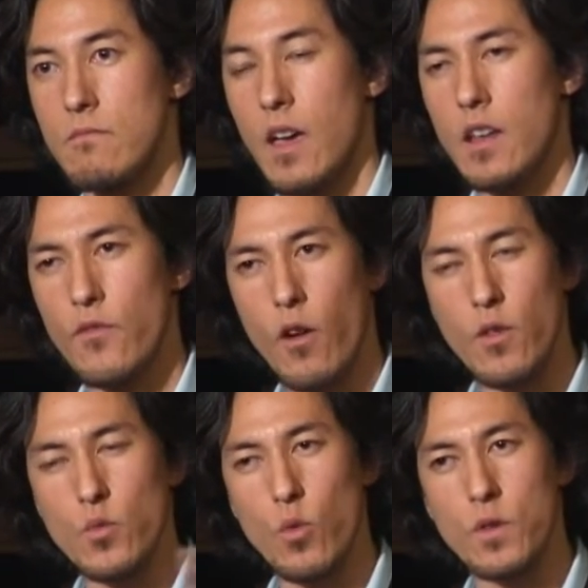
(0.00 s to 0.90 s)
Out of all
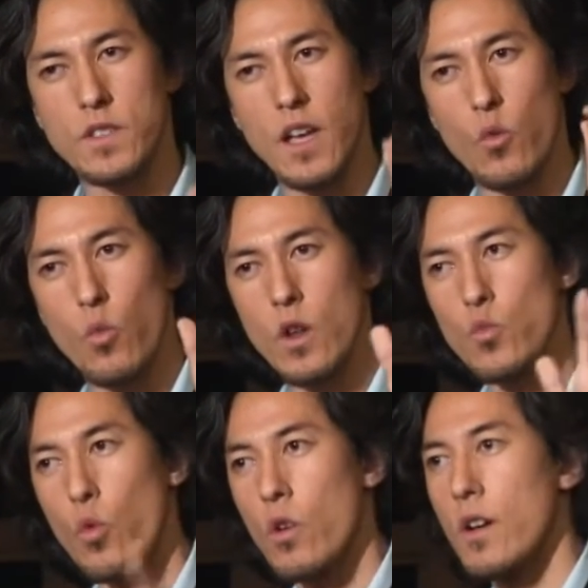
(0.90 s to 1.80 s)
the wars, not
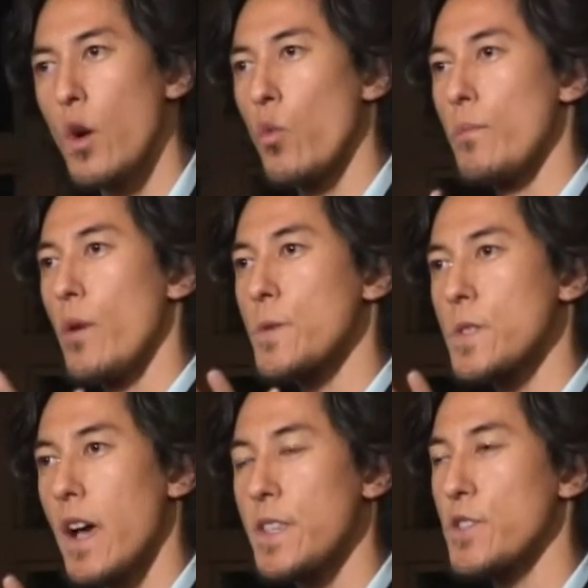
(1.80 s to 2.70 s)
one war where both
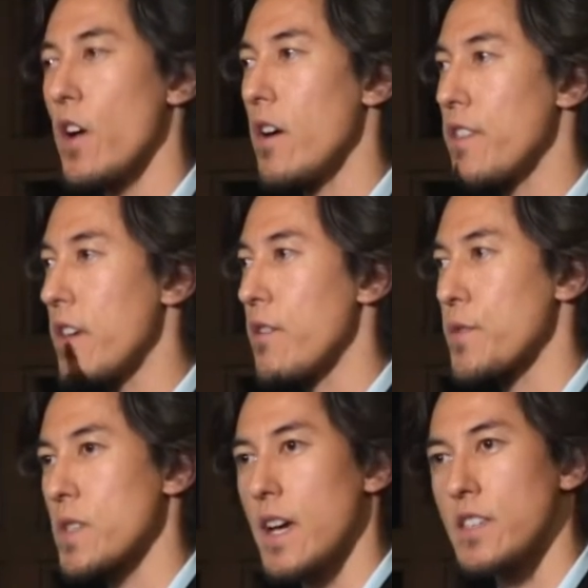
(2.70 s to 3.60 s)
sides saw the other
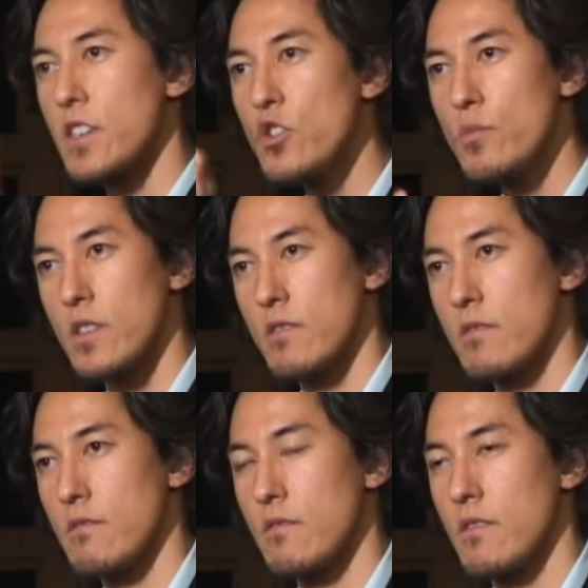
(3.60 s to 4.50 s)
side as human,
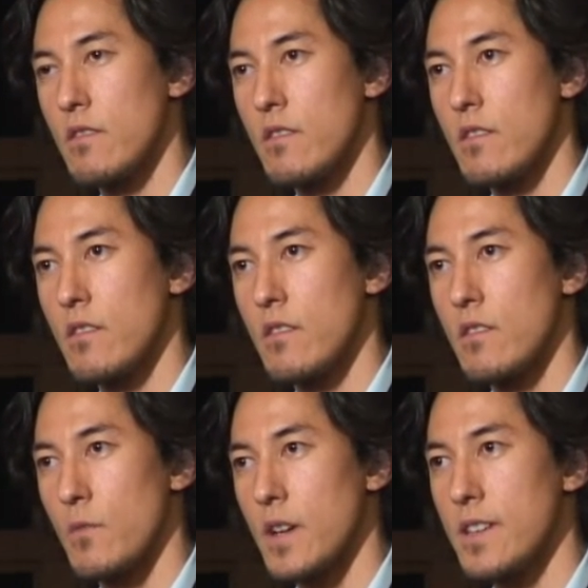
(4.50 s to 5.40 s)

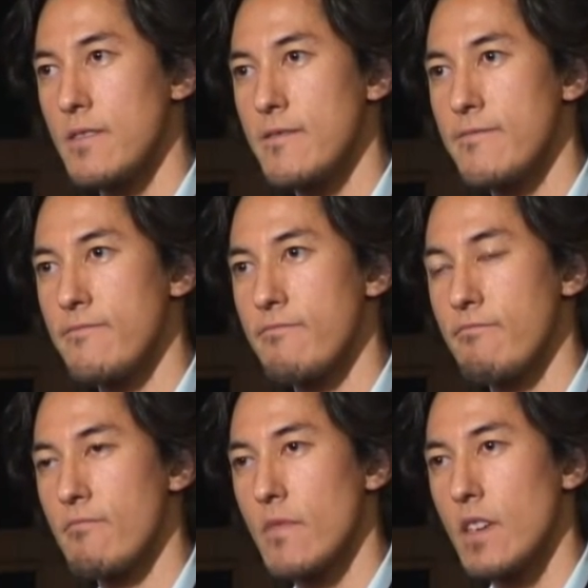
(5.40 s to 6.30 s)
right?
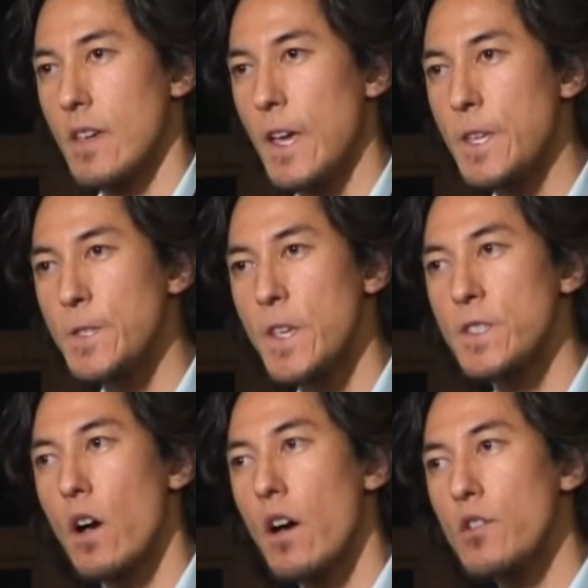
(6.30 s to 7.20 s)
And he
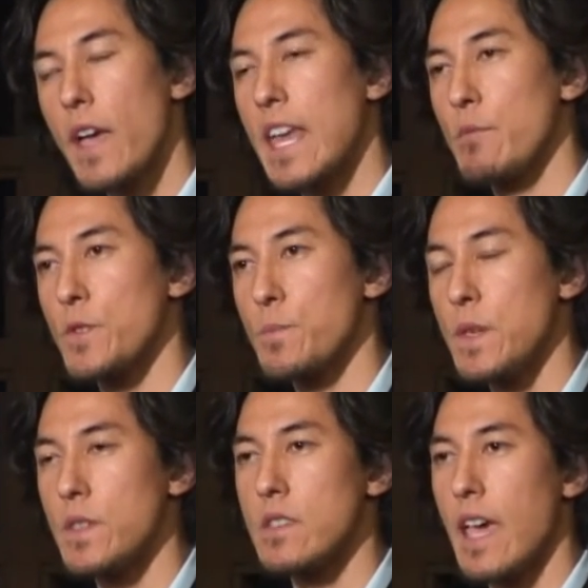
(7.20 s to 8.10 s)
says other animal
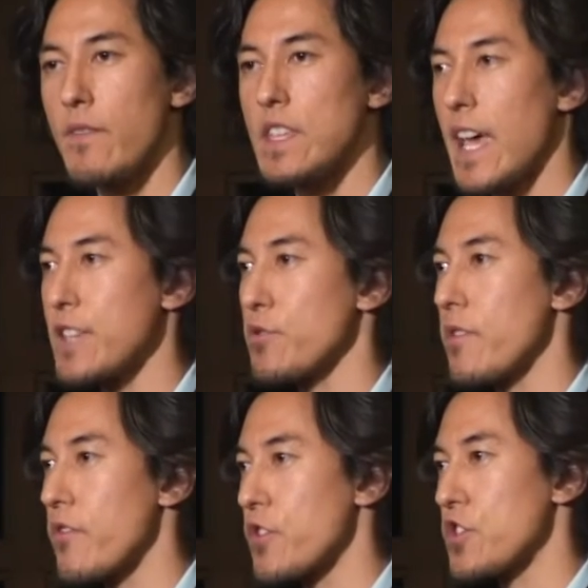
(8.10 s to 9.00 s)
species have a natural
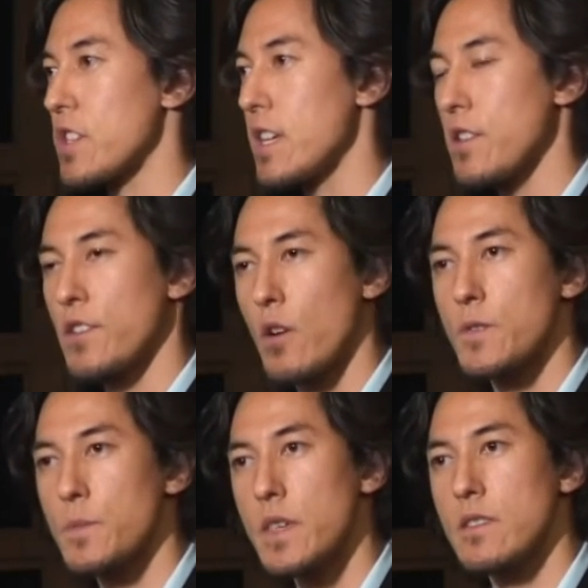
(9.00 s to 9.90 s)
aversion to killing their own
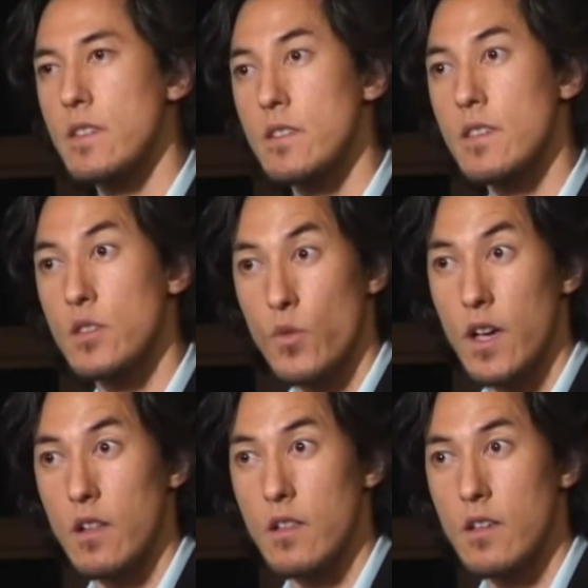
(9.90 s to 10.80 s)
species as
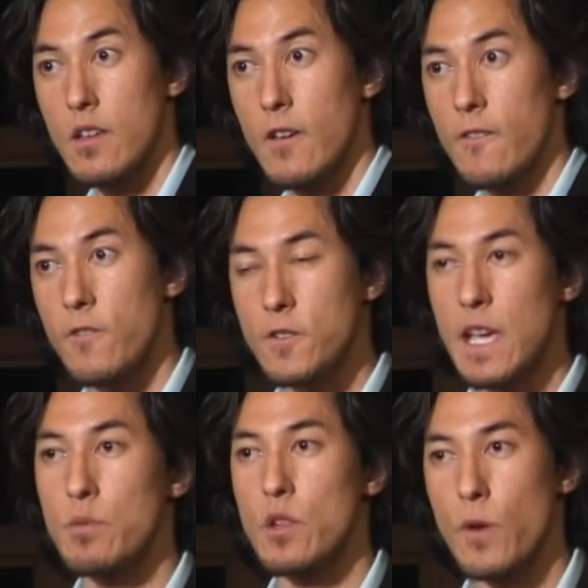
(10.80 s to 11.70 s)
well. For
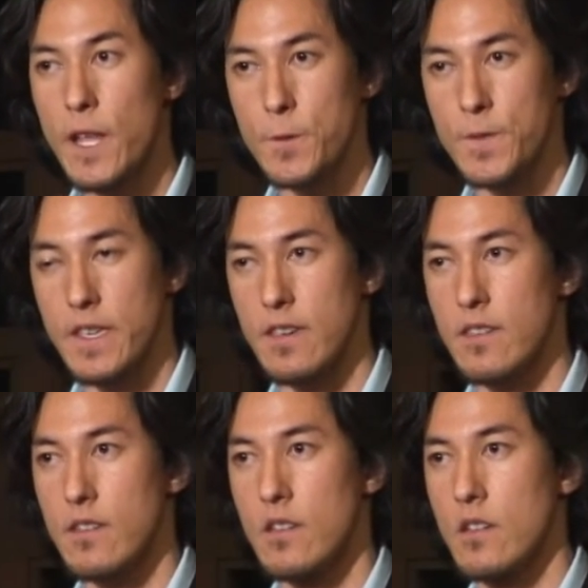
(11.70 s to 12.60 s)
example, a rattlesnake.
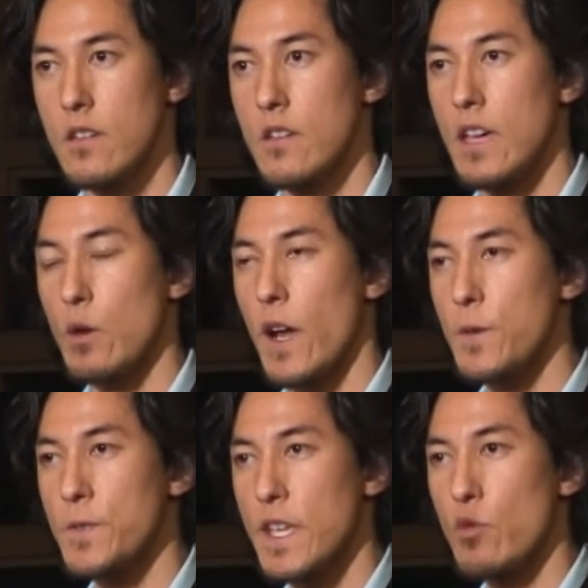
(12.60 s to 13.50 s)
A
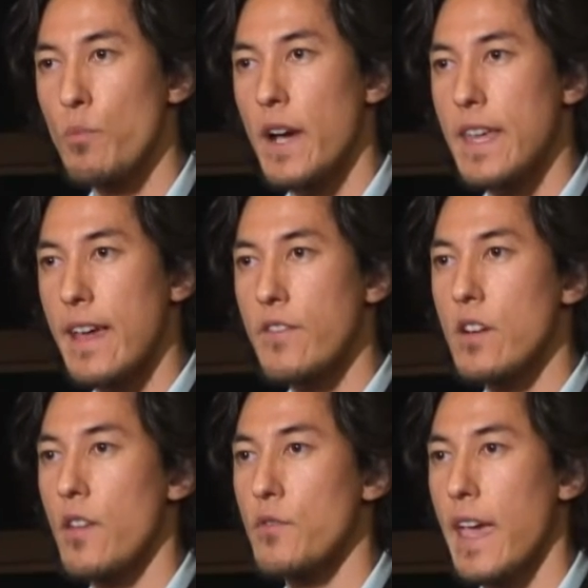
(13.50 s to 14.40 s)
rattlesnake will bite every
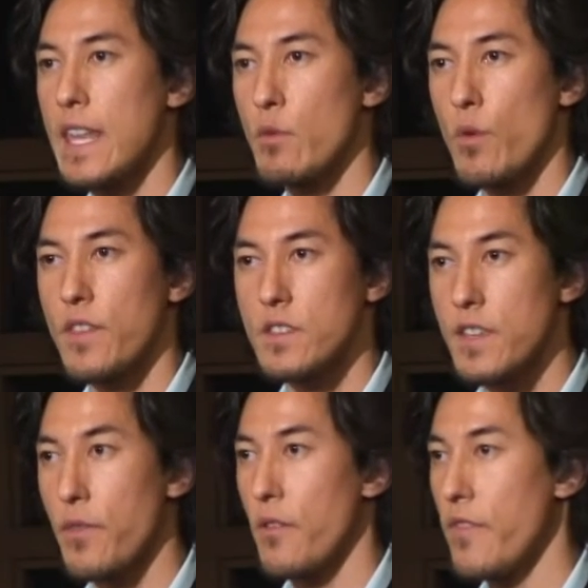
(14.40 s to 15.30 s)
other animal with its
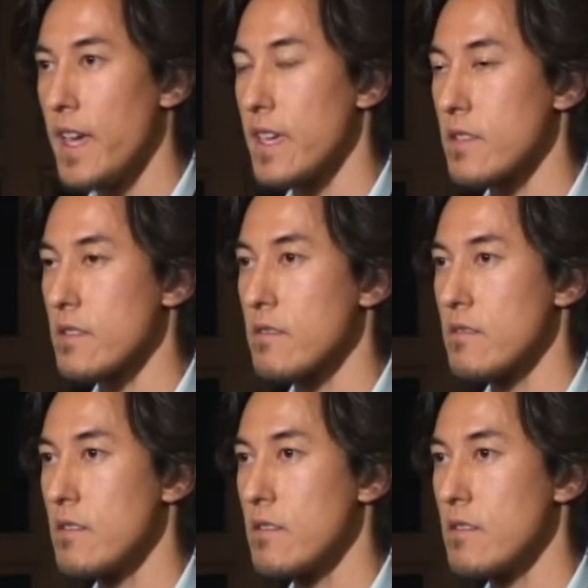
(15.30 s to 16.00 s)
lethal fangs.